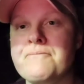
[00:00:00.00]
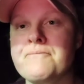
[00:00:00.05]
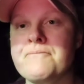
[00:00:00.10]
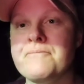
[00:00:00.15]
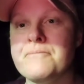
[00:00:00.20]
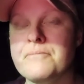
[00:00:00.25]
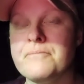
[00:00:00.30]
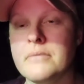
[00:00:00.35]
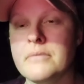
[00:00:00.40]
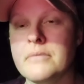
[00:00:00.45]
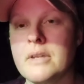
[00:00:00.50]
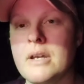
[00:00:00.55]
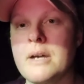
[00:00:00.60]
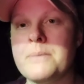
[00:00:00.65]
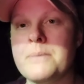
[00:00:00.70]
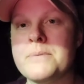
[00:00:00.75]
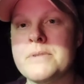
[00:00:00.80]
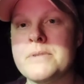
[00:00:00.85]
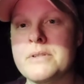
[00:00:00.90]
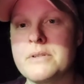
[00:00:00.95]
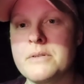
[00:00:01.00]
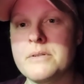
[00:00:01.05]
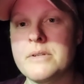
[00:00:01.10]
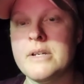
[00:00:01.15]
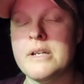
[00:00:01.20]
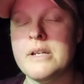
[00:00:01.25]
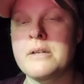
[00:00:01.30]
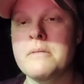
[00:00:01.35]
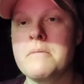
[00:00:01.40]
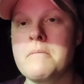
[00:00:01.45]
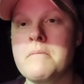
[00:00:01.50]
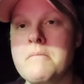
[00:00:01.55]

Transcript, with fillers: And, and, and absolutely get the